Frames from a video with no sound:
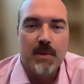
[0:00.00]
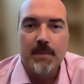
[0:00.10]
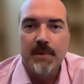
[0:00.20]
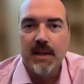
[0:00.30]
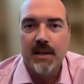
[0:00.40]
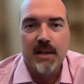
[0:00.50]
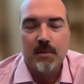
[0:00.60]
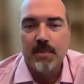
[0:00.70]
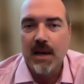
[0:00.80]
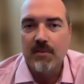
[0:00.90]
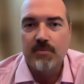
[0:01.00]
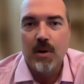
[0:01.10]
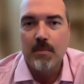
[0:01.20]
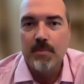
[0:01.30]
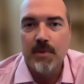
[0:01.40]
maybe get a kickback
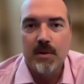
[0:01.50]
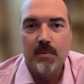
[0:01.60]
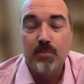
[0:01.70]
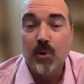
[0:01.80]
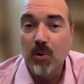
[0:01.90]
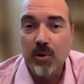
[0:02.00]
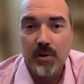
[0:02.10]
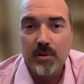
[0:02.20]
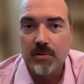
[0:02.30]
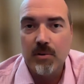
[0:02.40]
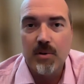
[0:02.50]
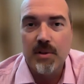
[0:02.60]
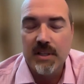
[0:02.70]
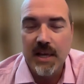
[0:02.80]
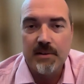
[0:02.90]
from the broker or
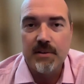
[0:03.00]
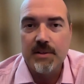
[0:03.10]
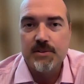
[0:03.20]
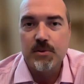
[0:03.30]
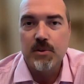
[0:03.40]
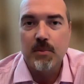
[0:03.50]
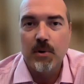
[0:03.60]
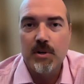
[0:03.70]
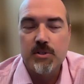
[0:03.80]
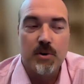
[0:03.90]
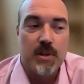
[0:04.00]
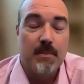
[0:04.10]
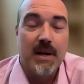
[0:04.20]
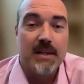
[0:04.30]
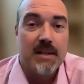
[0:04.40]
the lender that's doing the mortgage, or they
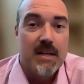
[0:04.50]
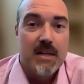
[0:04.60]
might,